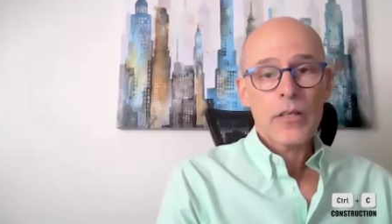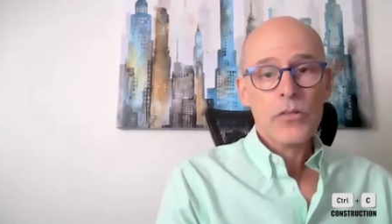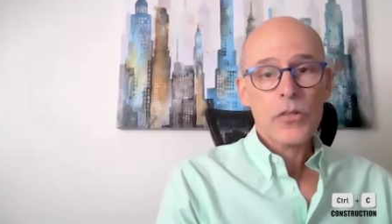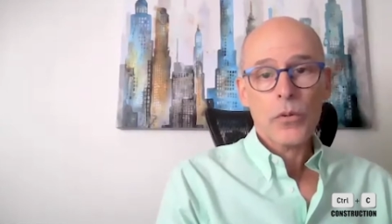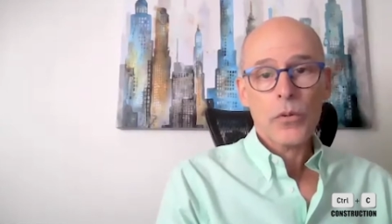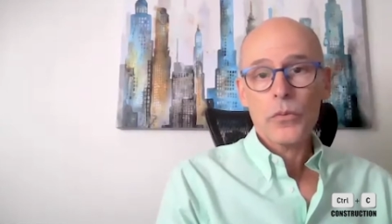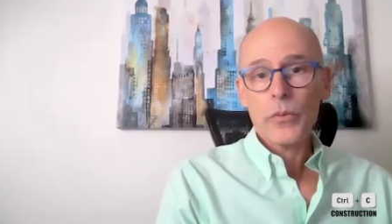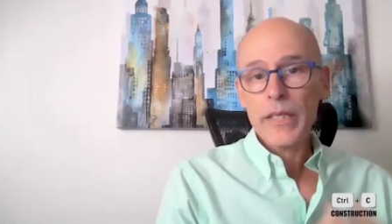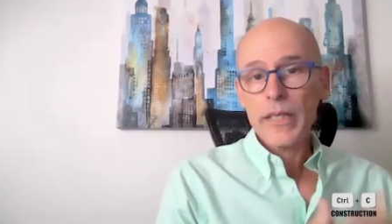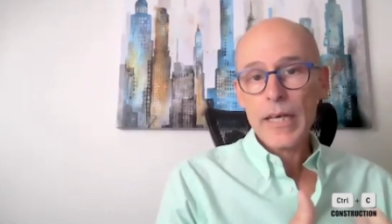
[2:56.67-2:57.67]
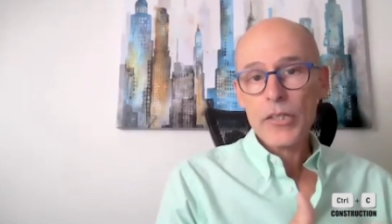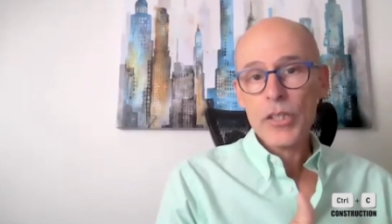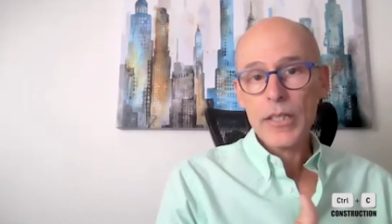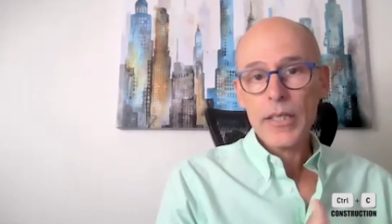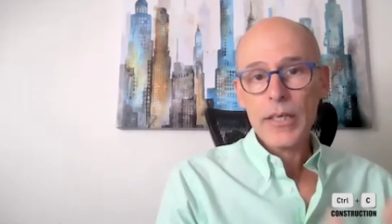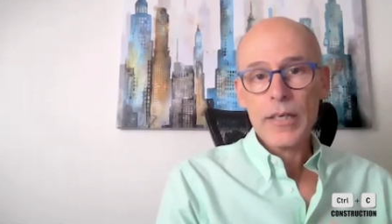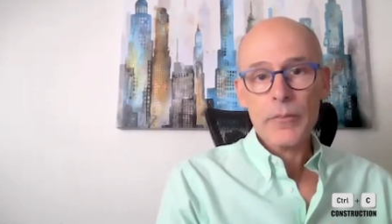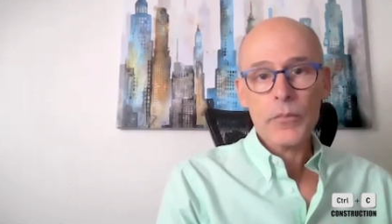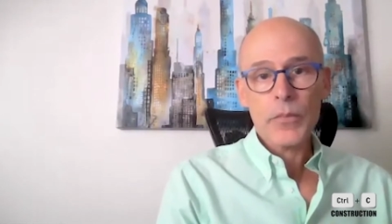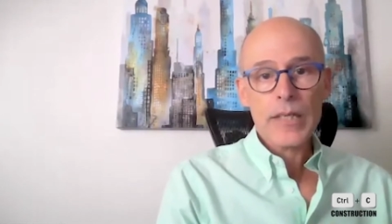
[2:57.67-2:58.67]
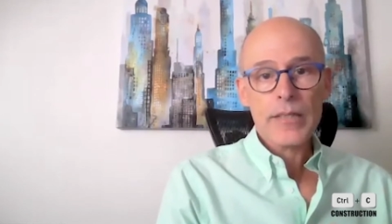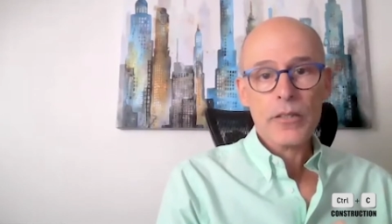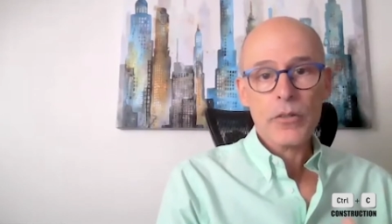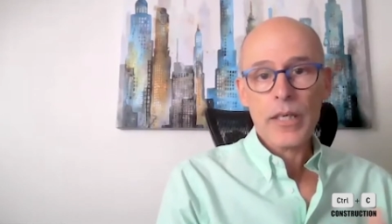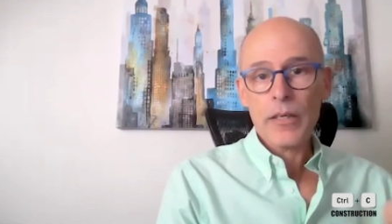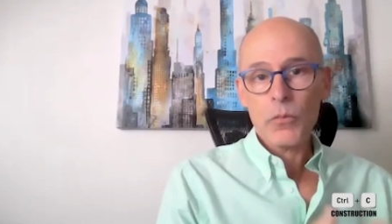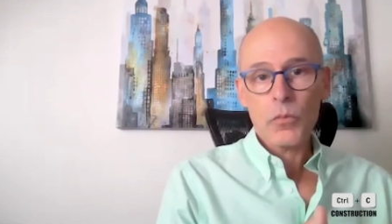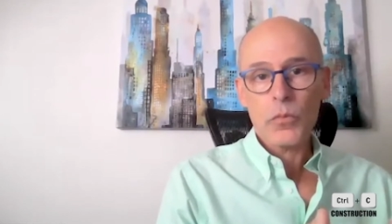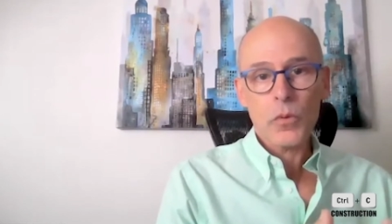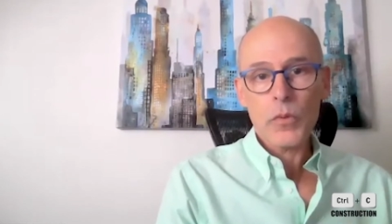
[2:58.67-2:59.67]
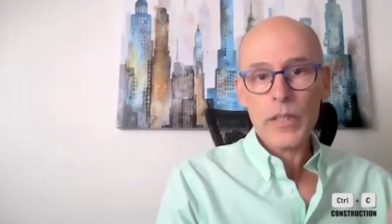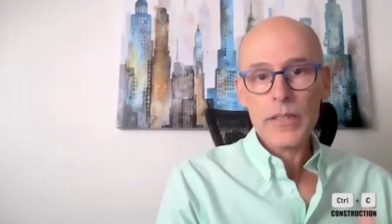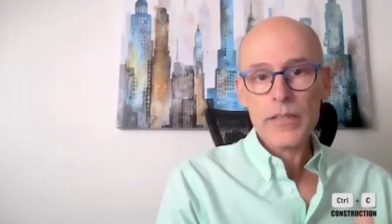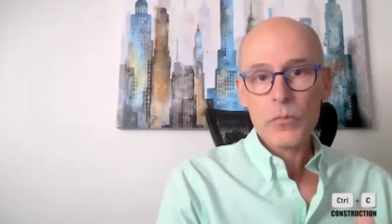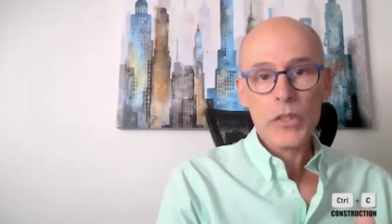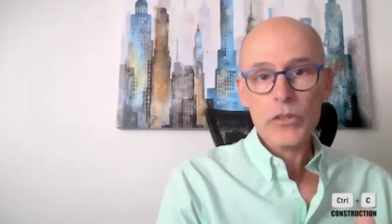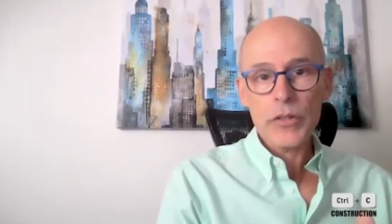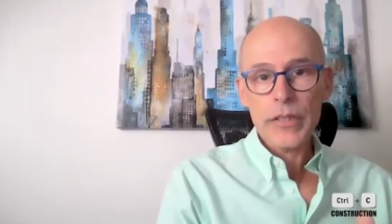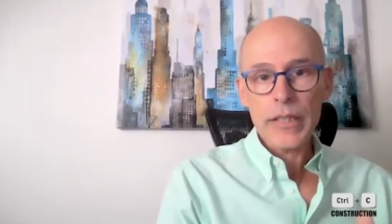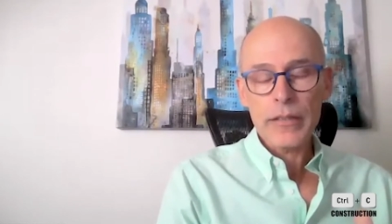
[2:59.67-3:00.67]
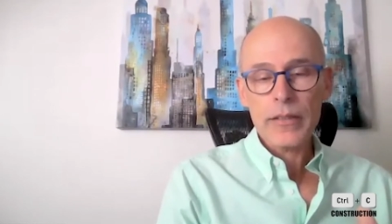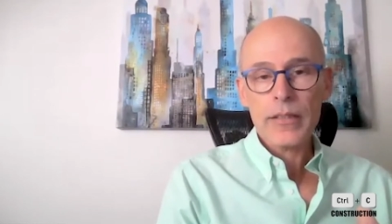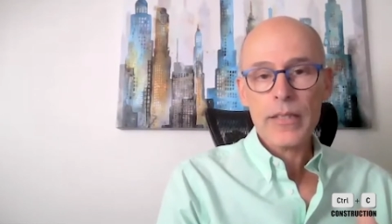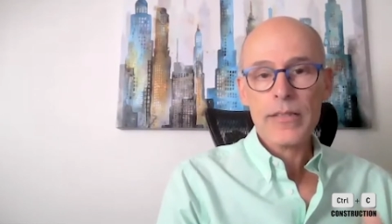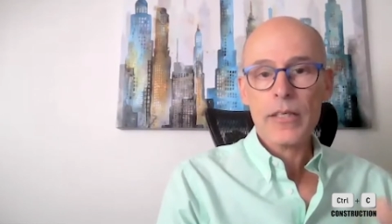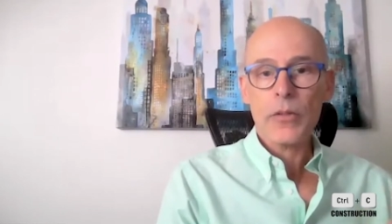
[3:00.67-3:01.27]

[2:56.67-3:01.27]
So we actually, I said, okay, what do you need? They said,